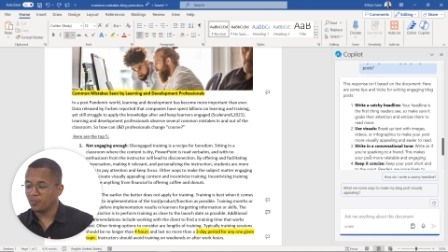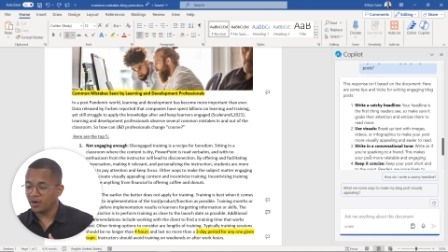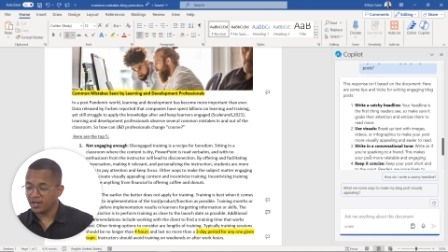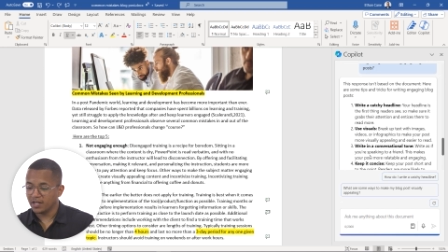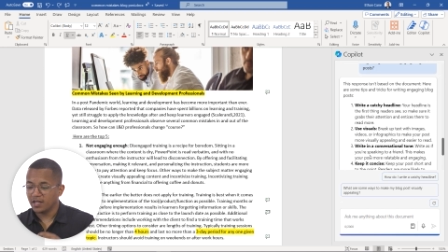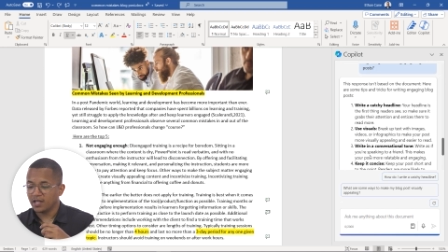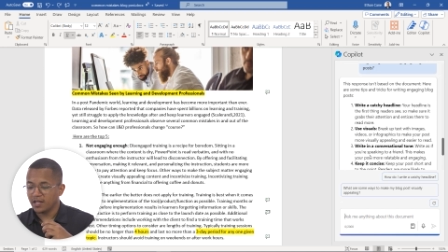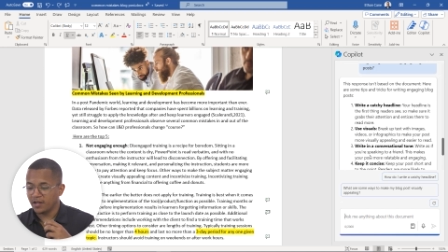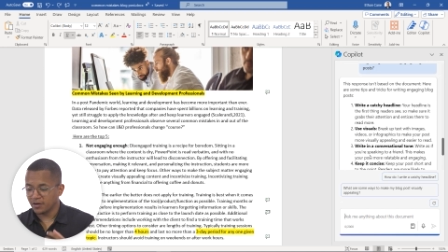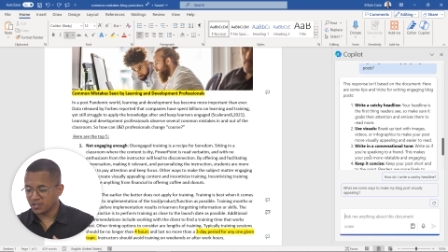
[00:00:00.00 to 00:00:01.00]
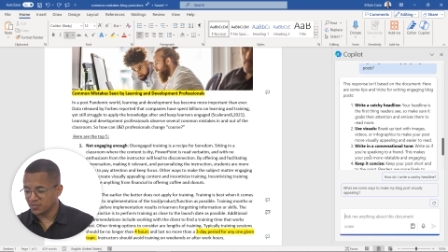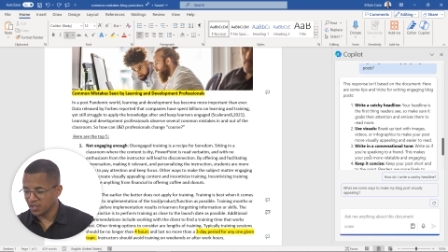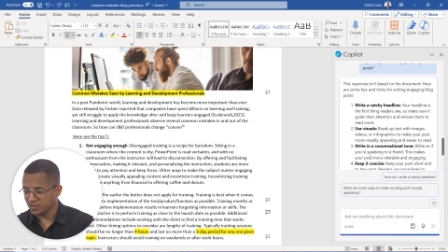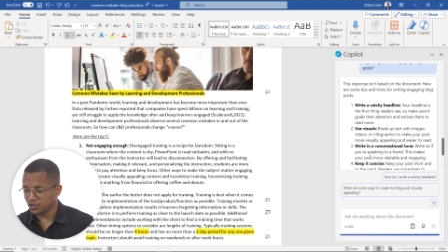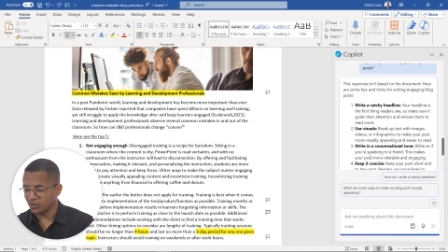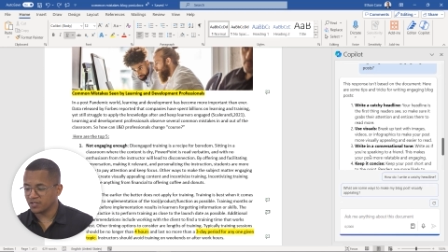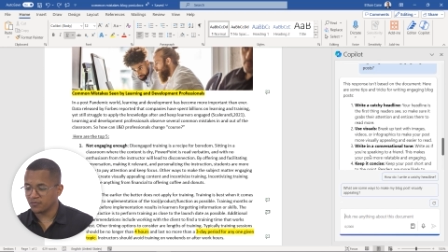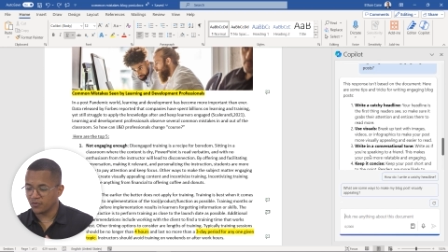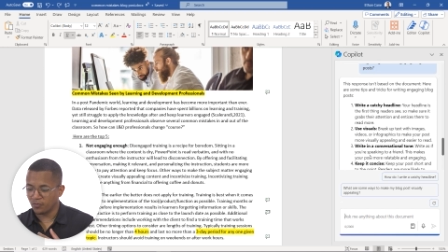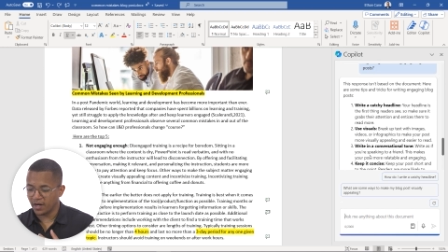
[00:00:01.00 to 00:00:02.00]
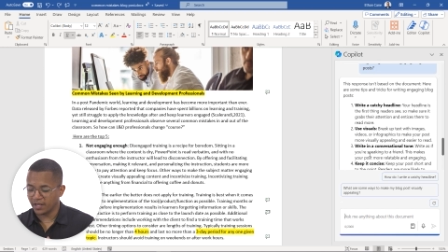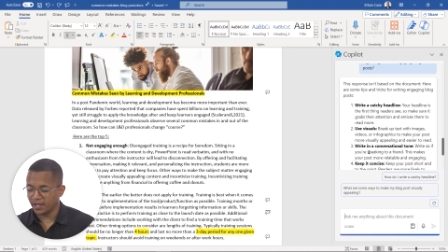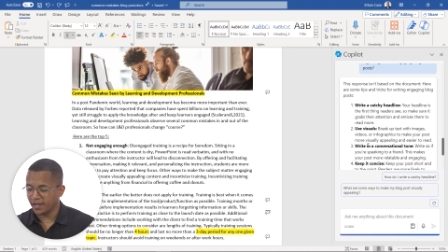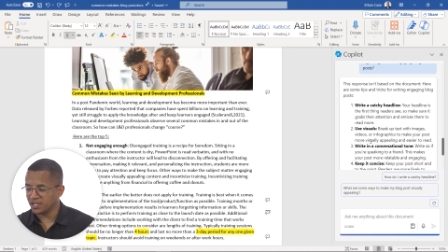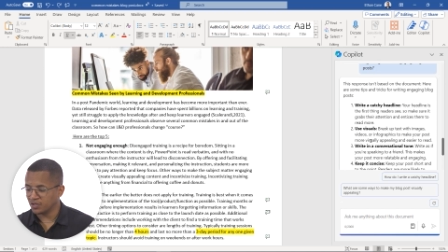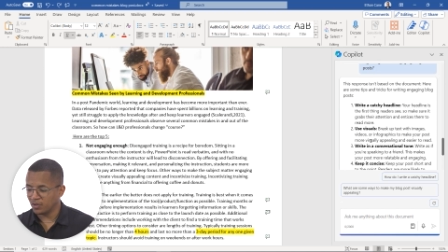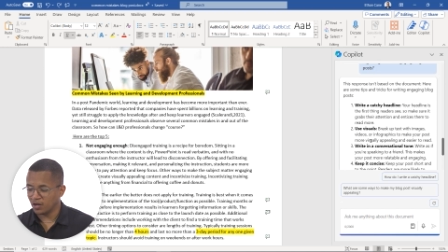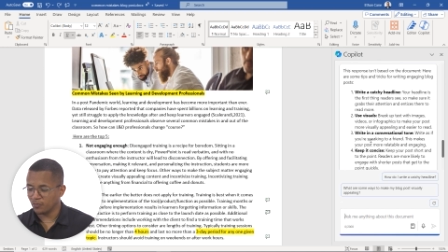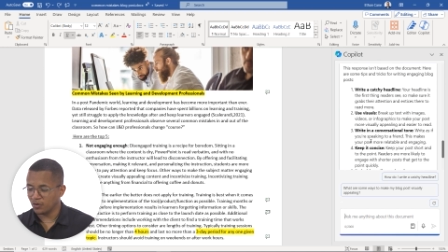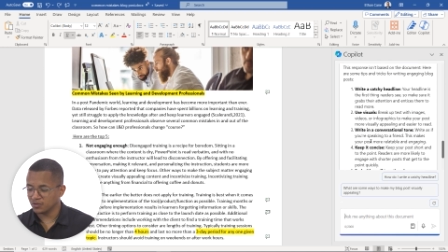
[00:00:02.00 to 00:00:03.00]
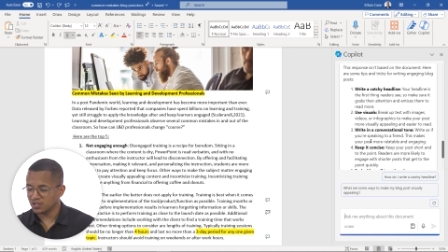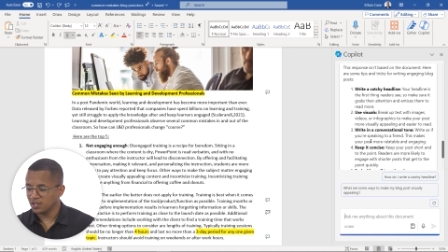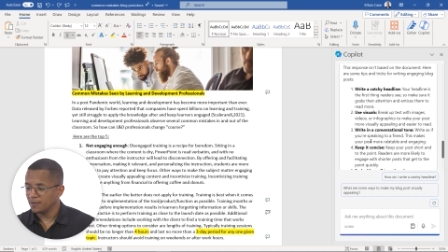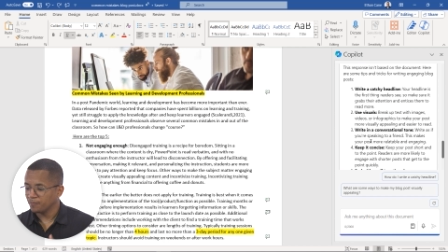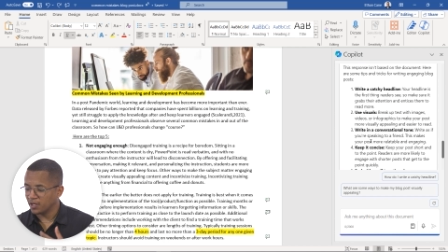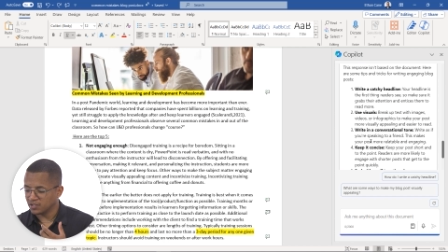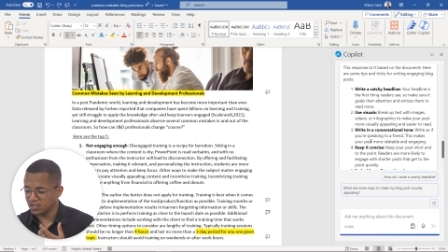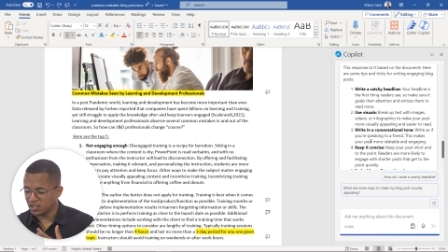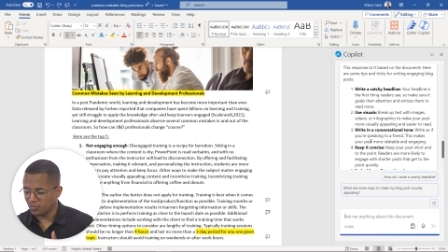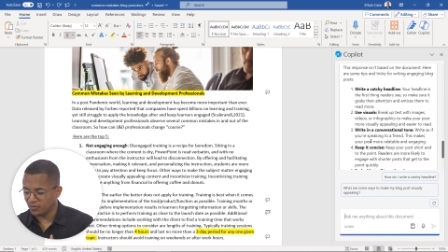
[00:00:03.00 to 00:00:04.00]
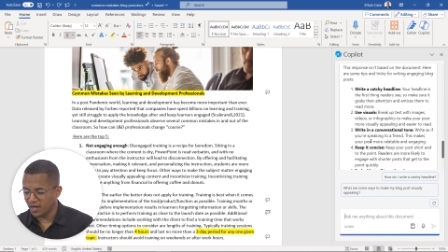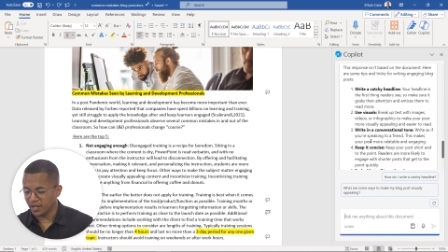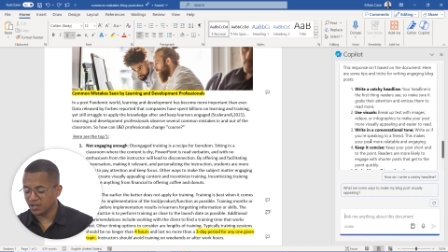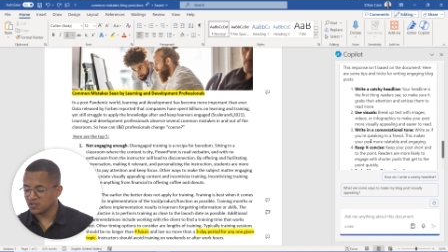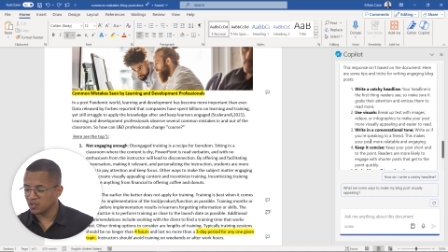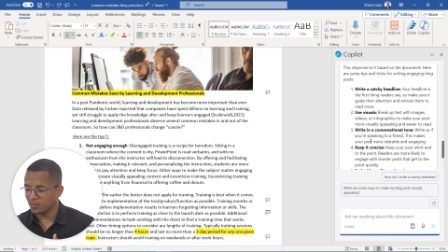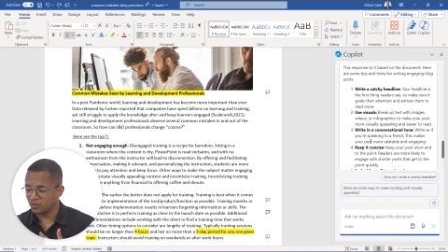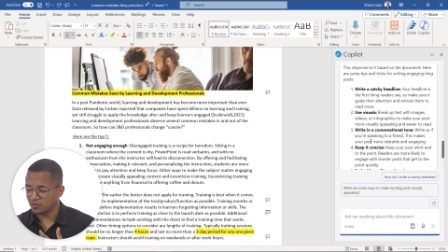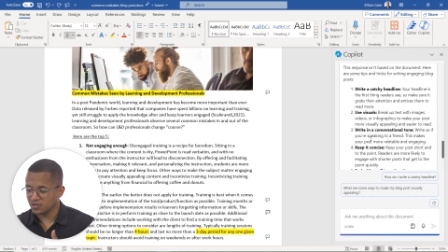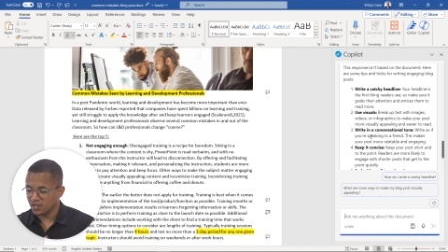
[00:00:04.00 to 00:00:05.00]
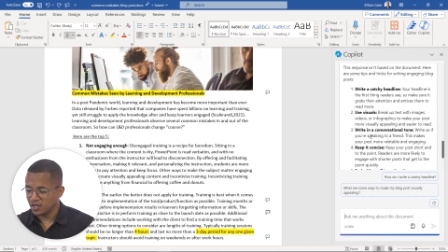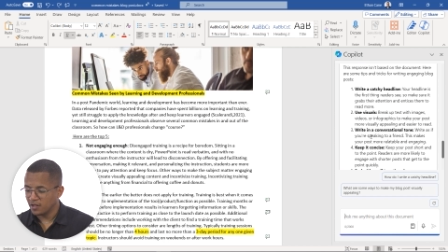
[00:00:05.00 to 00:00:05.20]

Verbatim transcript: but here are some tips and tricks for writing engaging blog posts. And it's going to provide us some of those